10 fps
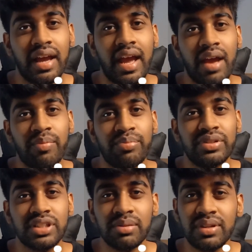And
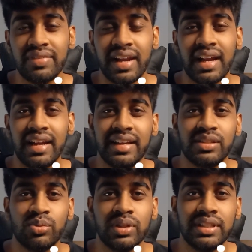prescriptive
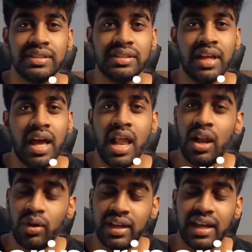analytics was
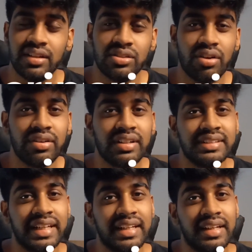looking at historical
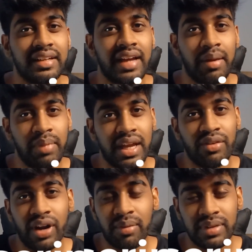data and making
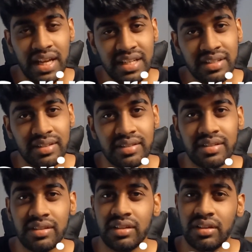recommendations.